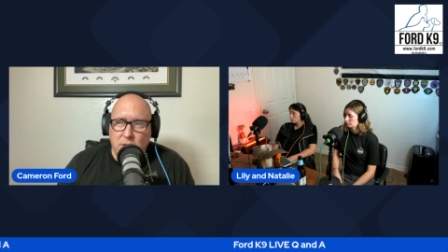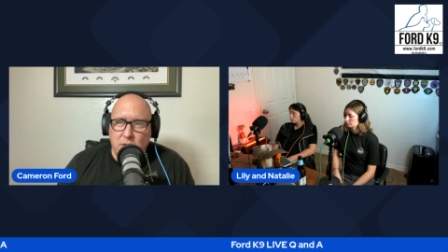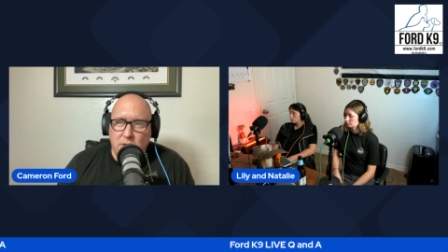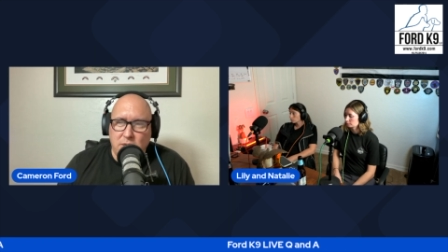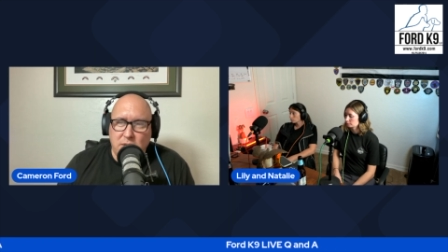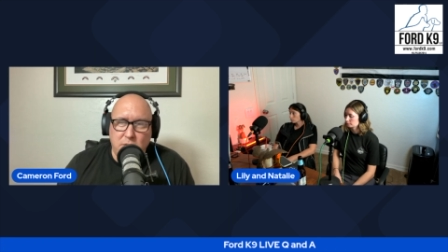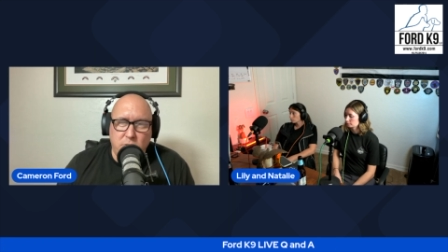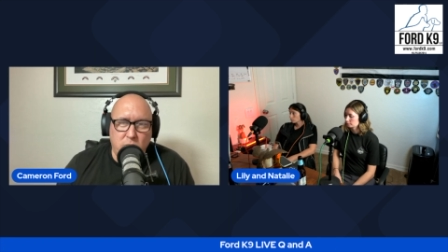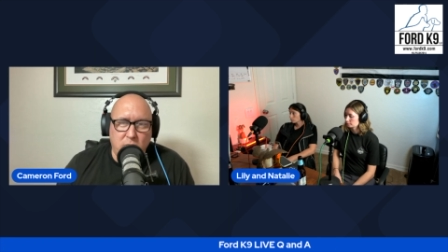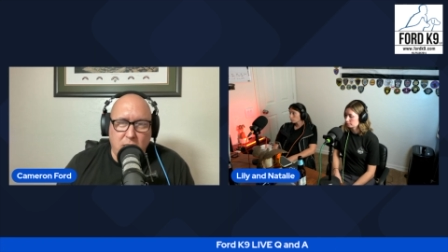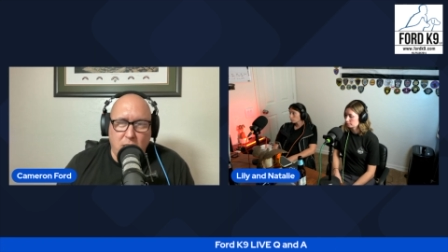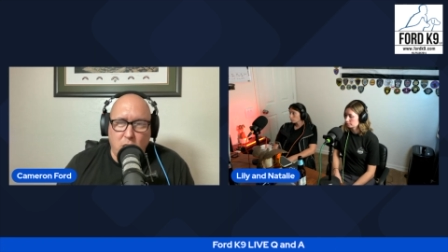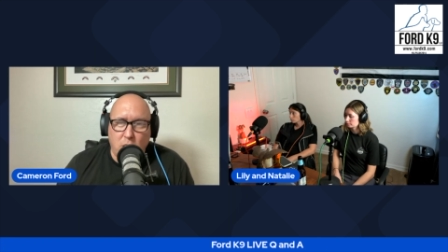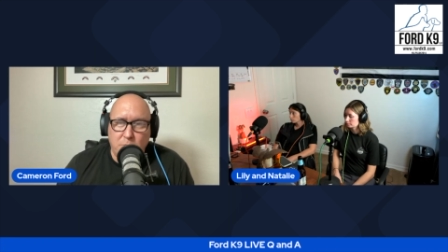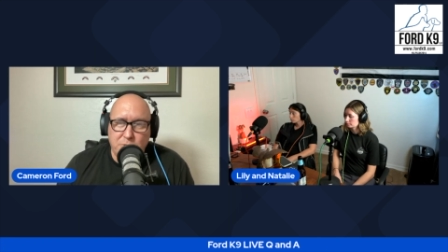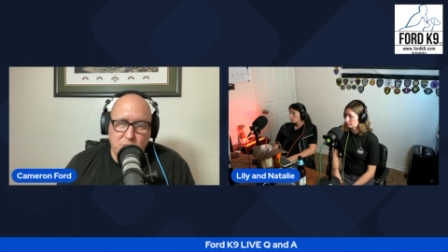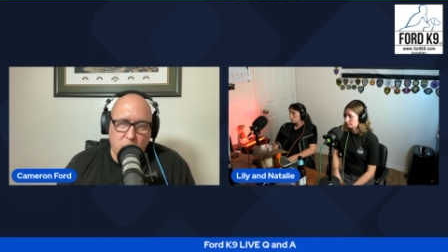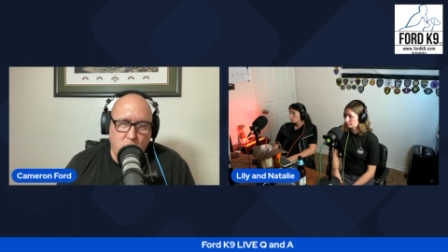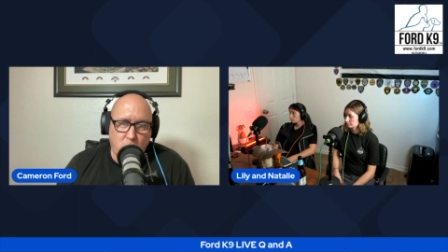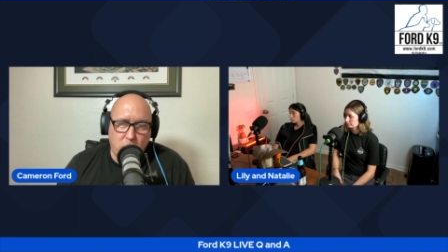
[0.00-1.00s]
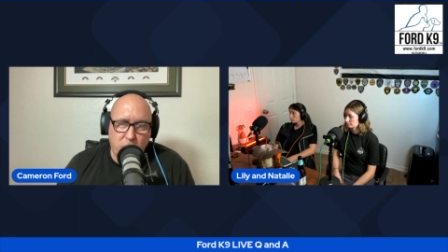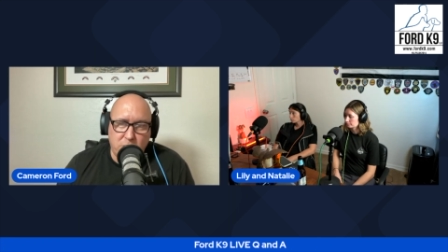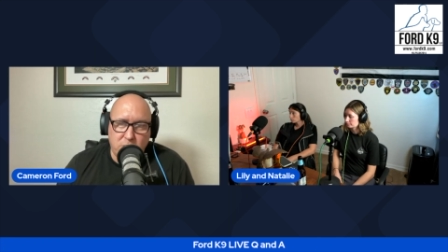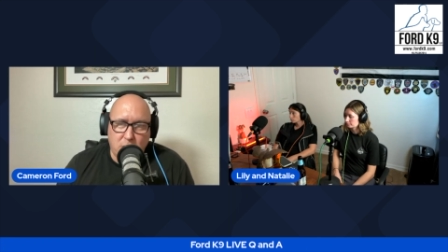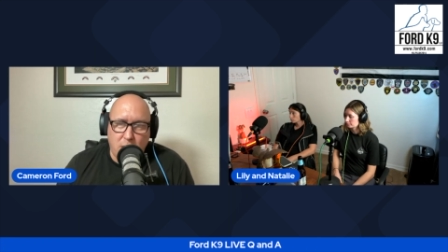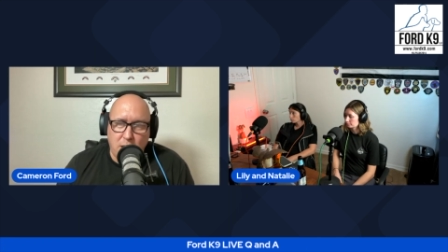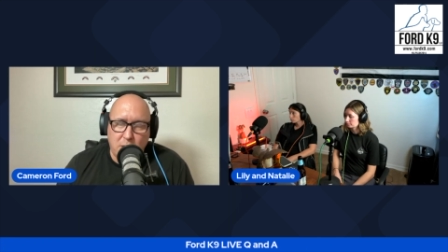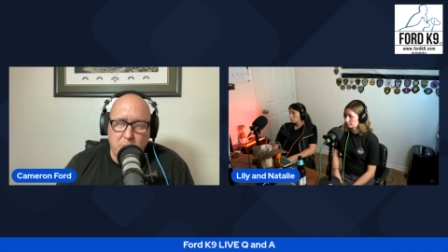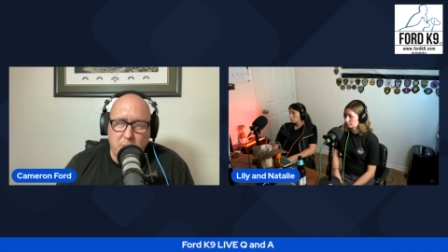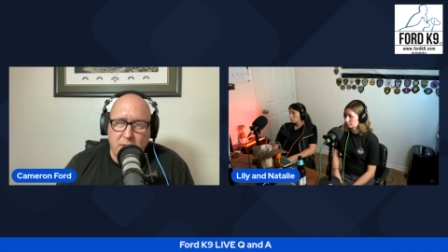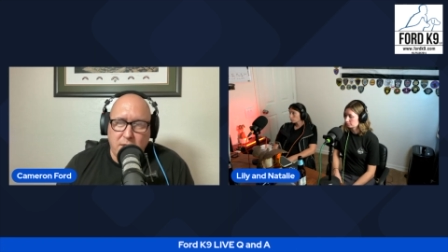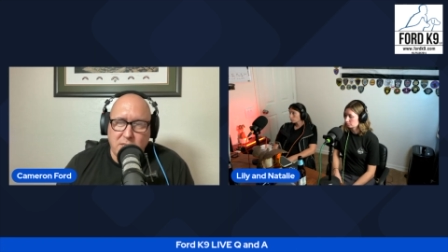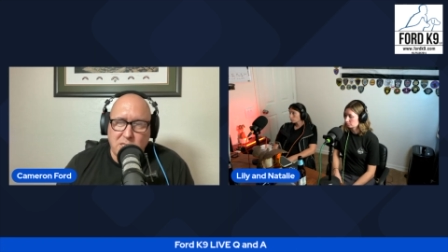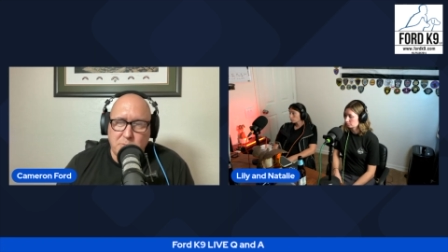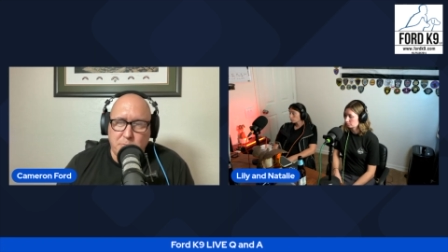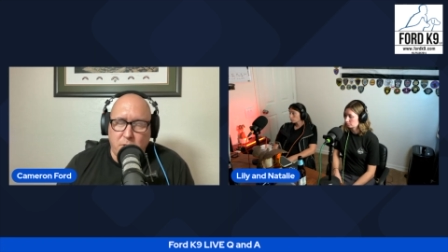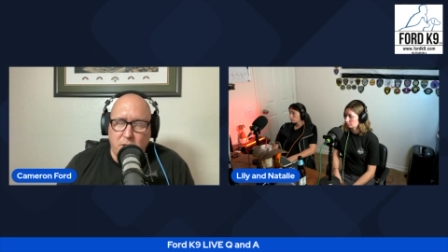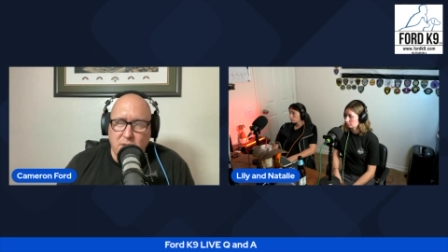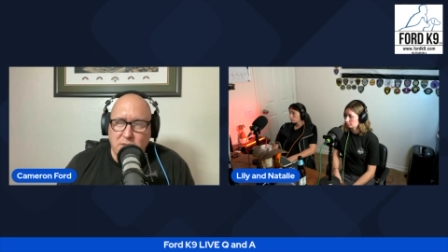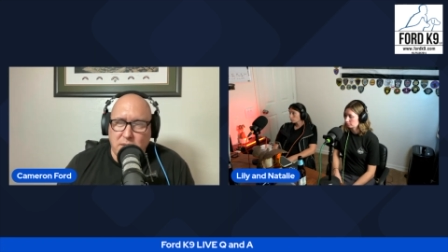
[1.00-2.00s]
And either helps, or the dog may
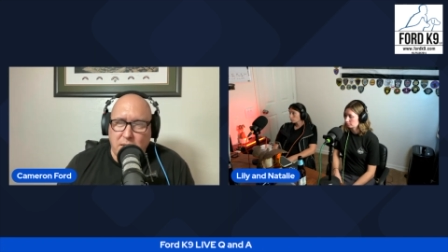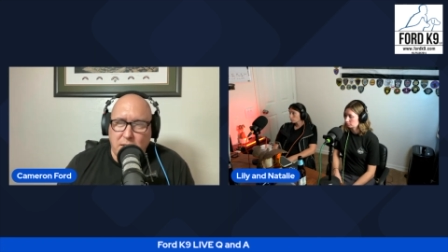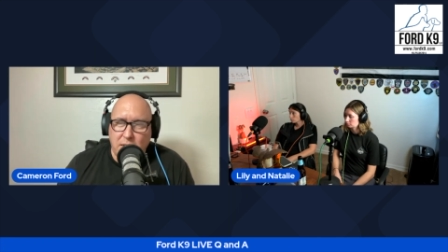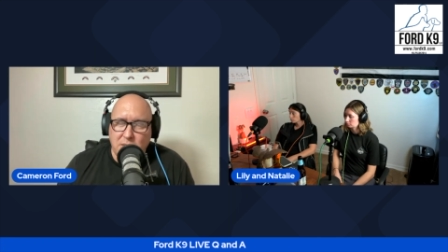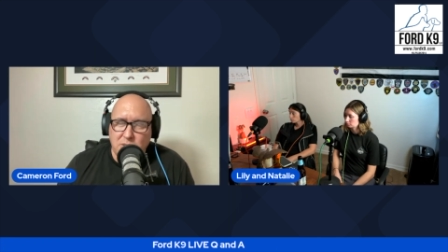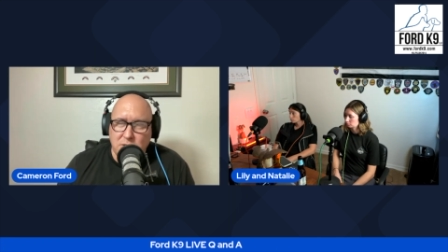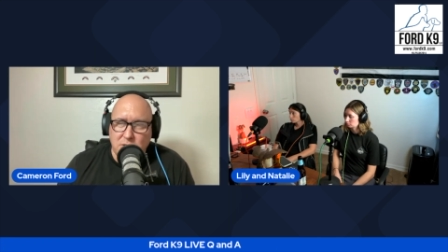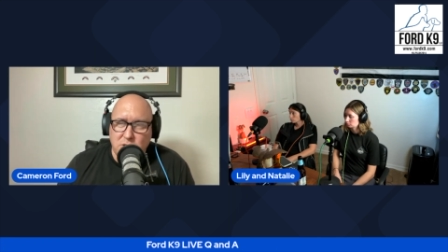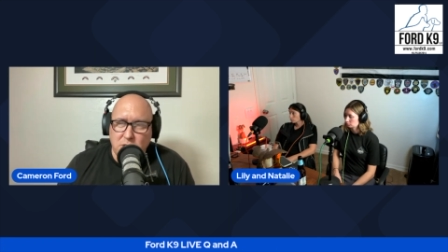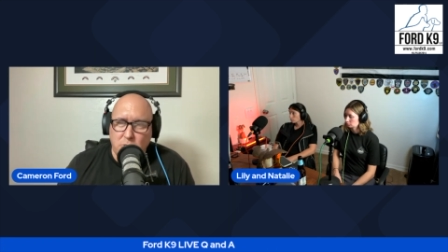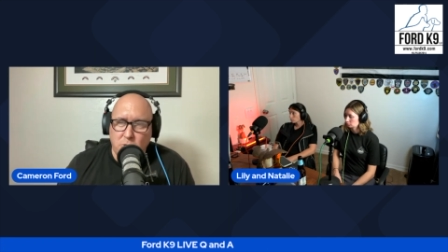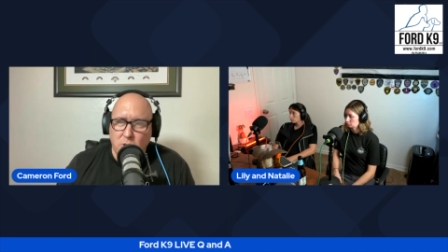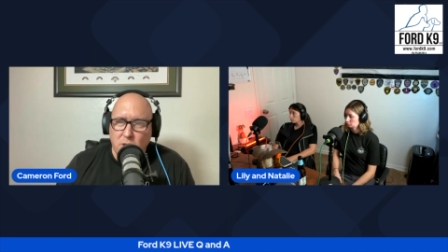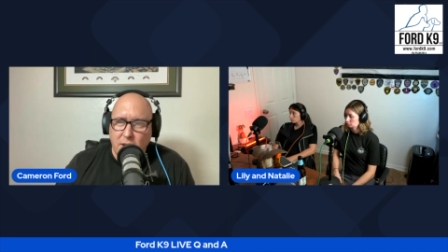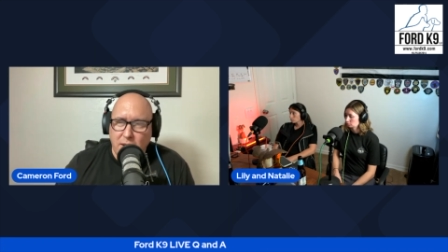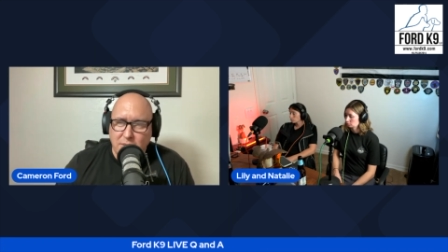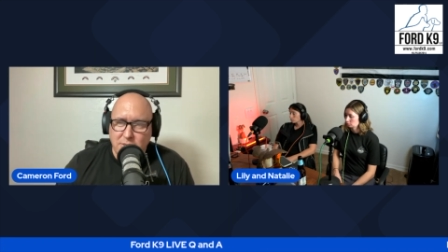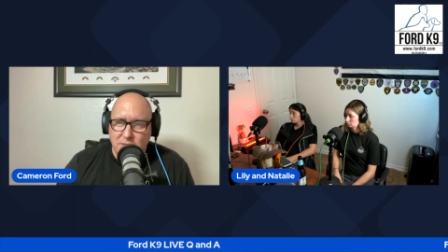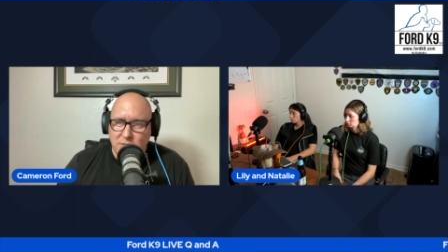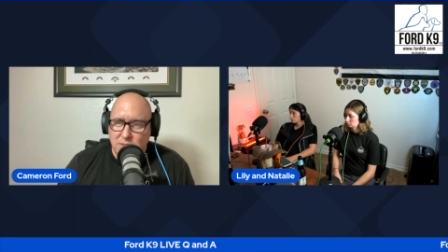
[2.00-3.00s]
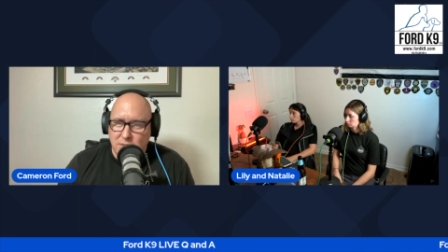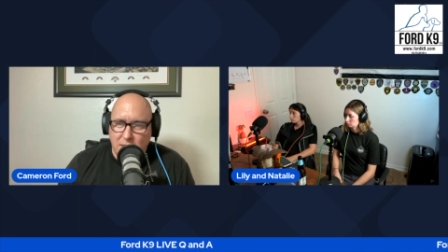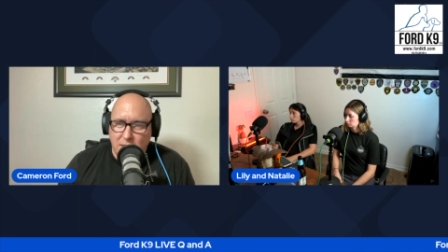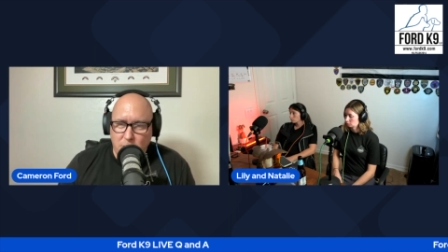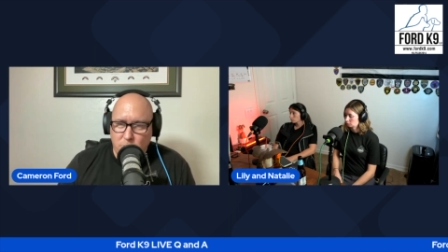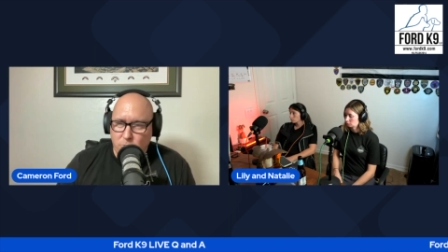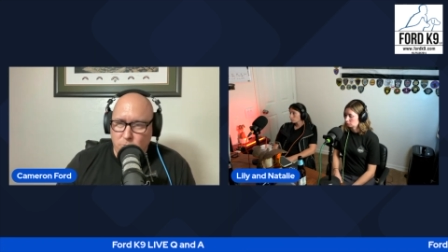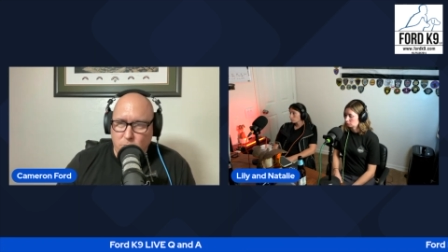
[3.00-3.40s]
spontaneously generalize and say,